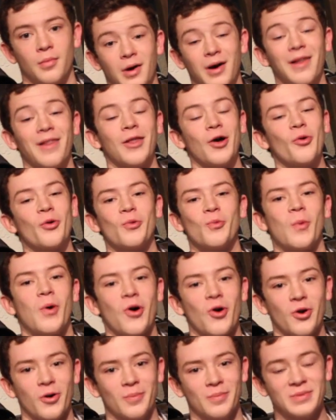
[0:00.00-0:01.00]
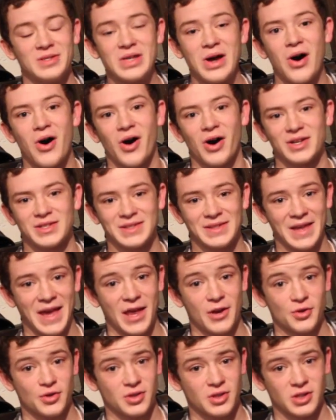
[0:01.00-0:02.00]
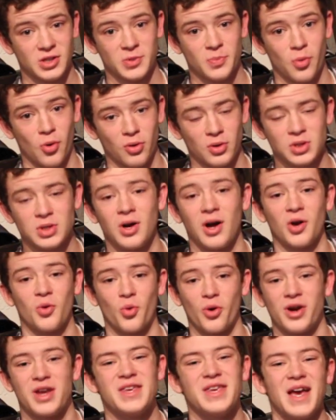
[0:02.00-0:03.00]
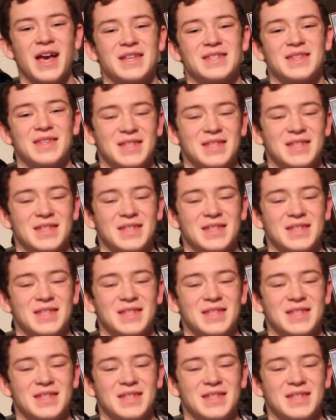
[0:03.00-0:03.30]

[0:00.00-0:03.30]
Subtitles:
Hello and welcome to Austin Anderson Sports Talk, where yes, the